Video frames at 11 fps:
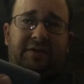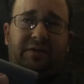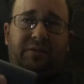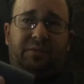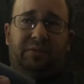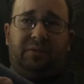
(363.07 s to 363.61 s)

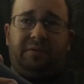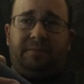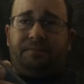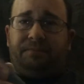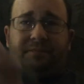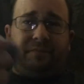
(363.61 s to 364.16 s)
to,
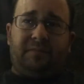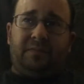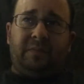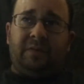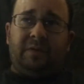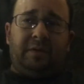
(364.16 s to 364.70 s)

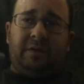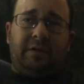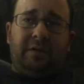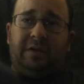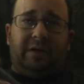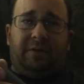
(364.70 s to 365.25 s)

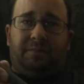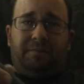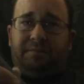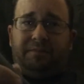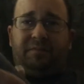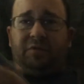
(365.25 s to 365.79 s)
you know,
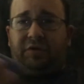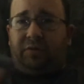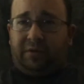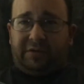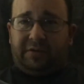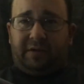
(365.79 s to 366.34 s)

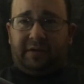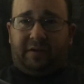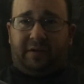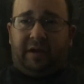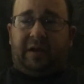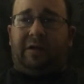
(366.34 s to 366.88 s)
short circuit the
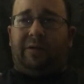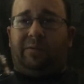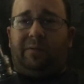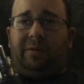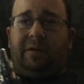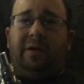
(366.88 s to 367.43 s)
thing,
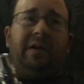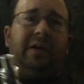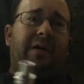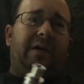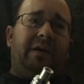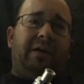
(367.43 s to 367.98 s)
or
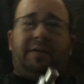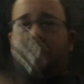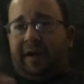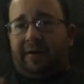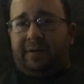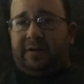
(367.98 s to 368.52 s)
the
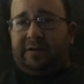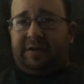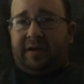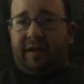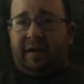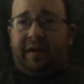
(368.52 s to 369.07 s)
battery does
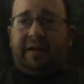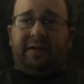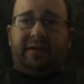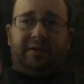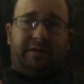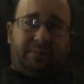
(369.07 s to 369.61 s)
get hot,
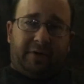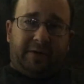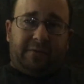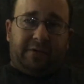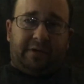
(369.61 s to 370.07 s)
the spring will